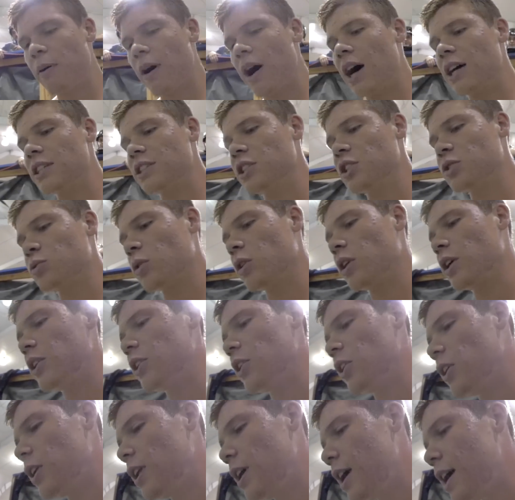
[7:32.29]
Pasta is really
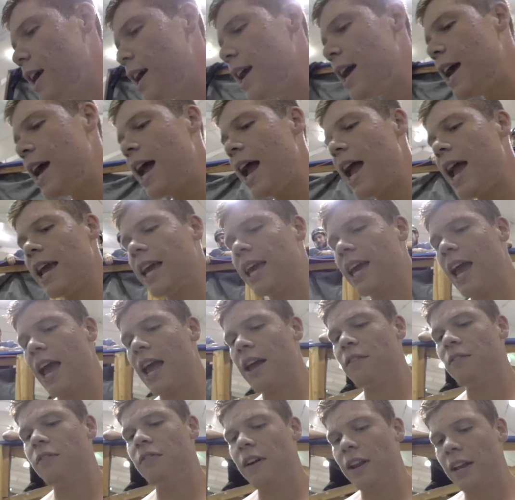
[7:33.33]
good,
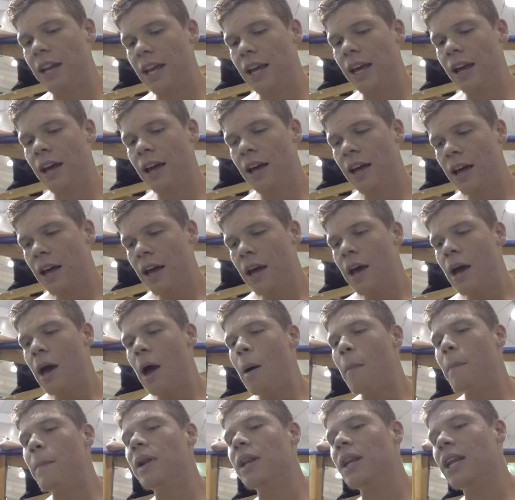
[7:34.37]
AKA Vinny
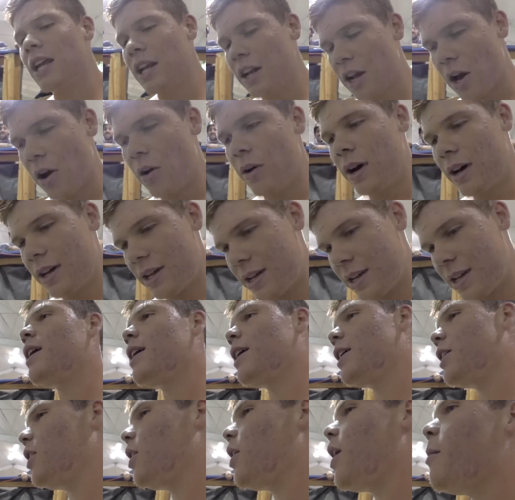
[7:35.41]
Menino.
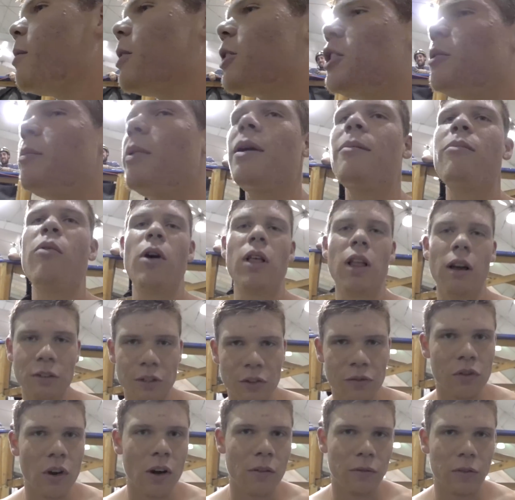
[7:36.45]
You know how much the big boy
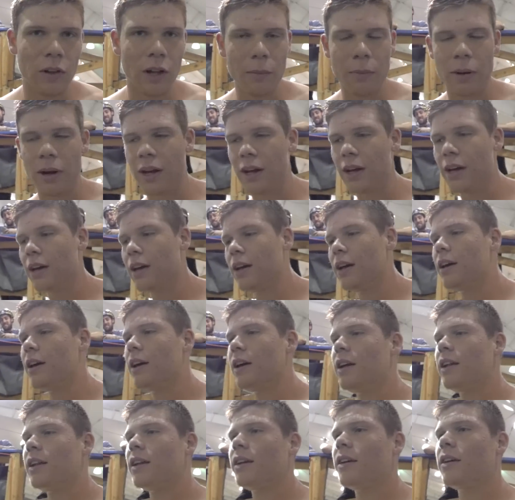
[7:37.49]
loves the front flip.
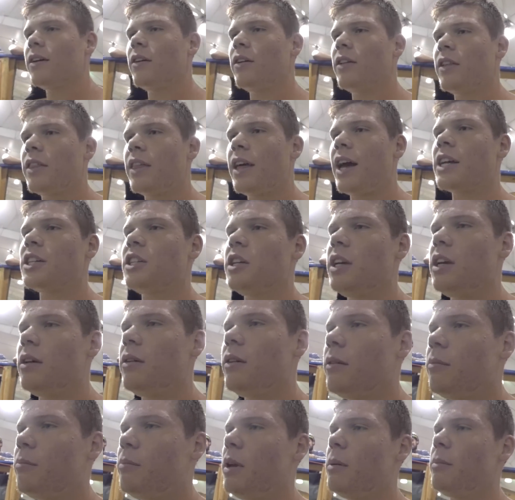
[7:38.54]
Oh, they actually
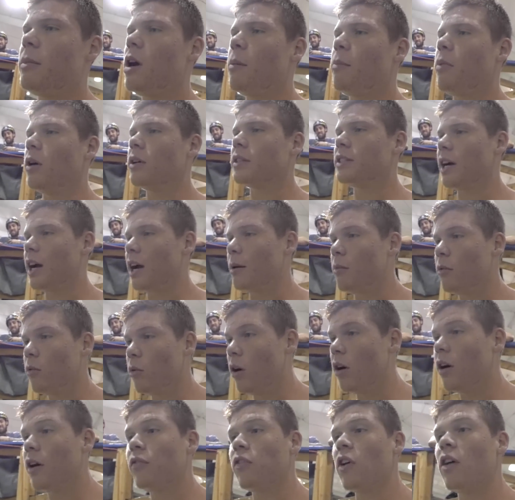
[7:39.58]
beat me up all the time.
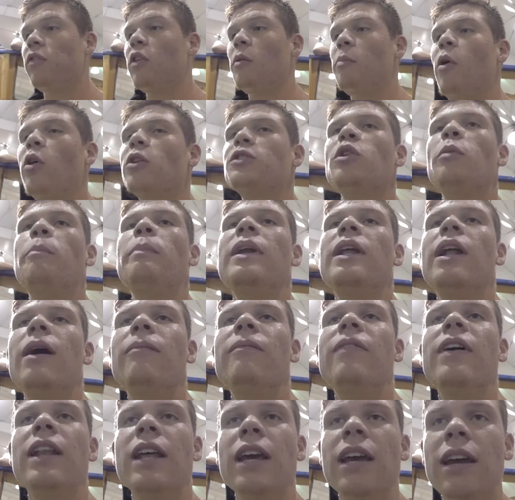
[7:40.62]
Well, front flip also beat
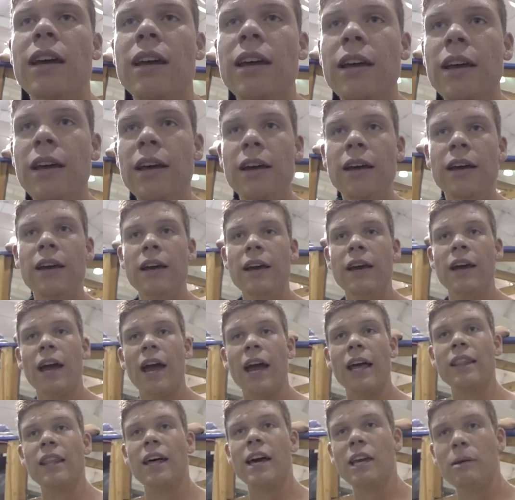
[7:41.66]
up Vinny.
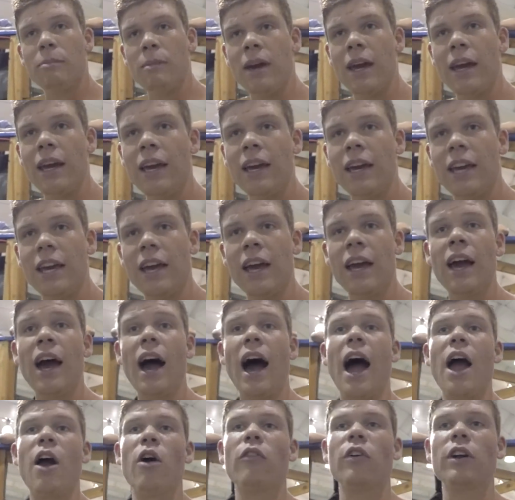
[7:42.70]
And like me, he,
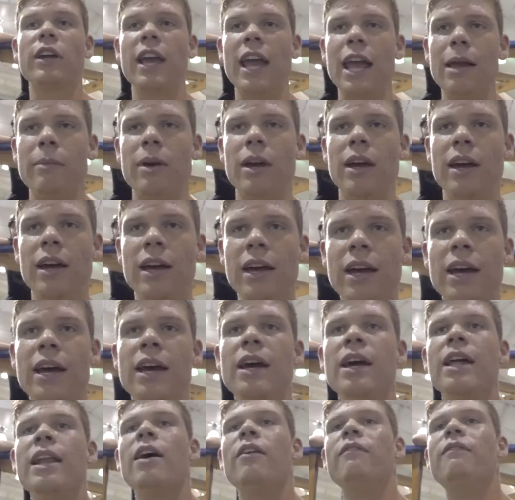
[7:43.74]
I overcame it.
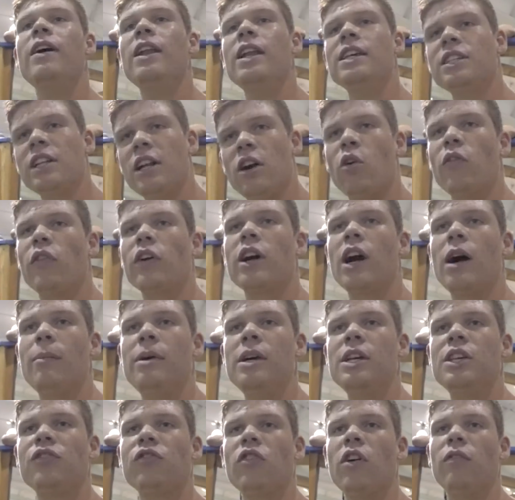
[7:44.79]
Now Vinny's gonna overcome
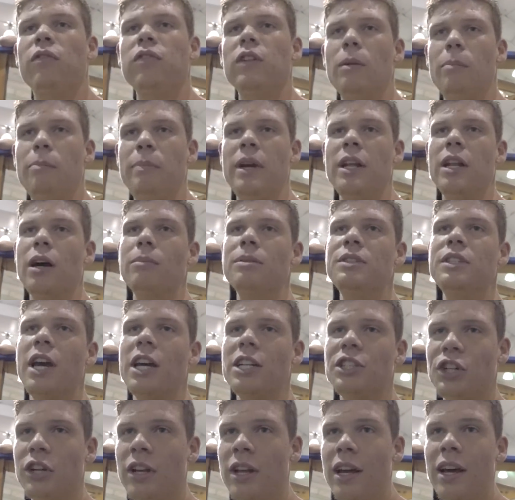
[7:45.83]
his front flip beat up
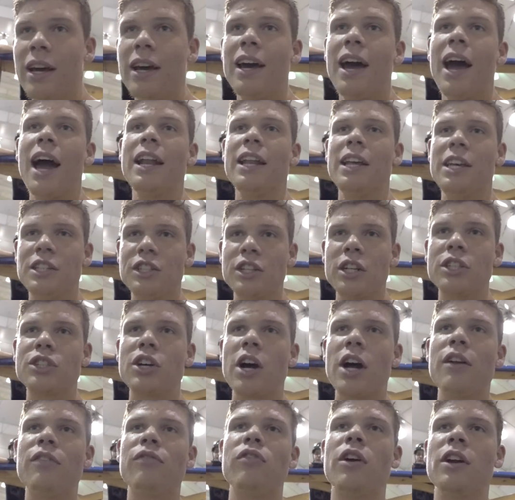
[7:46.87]
session and he's gonna
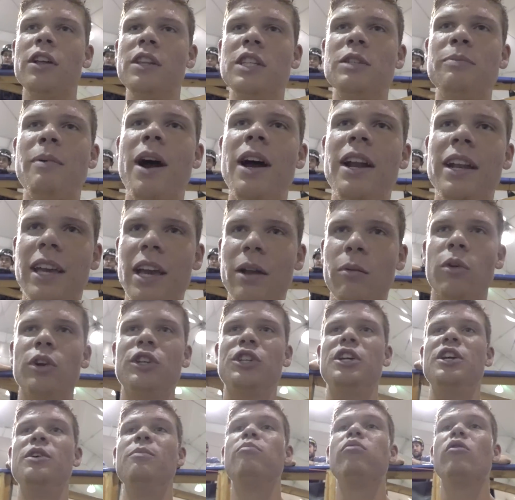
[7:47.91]
try to fronty the spine again where
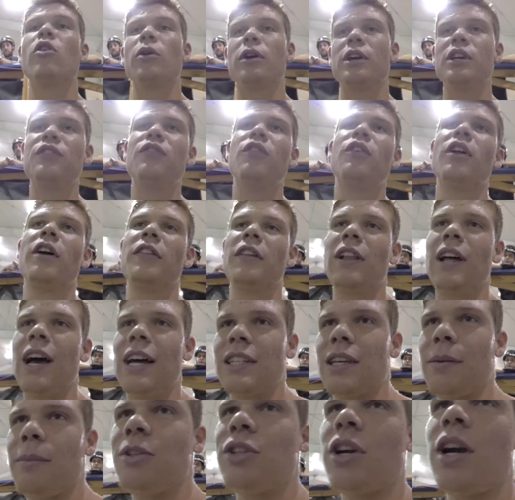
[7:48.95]
she broke his foot on the
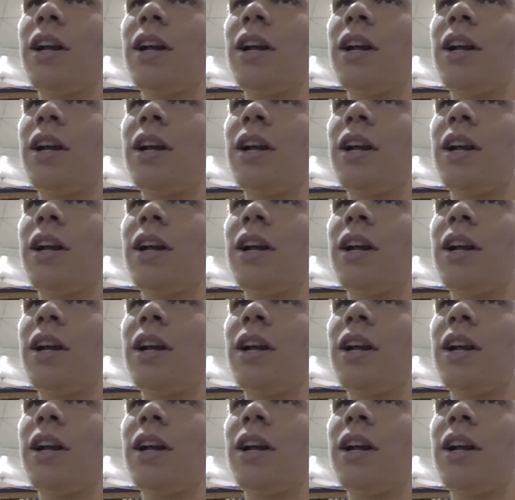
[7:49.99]
last time he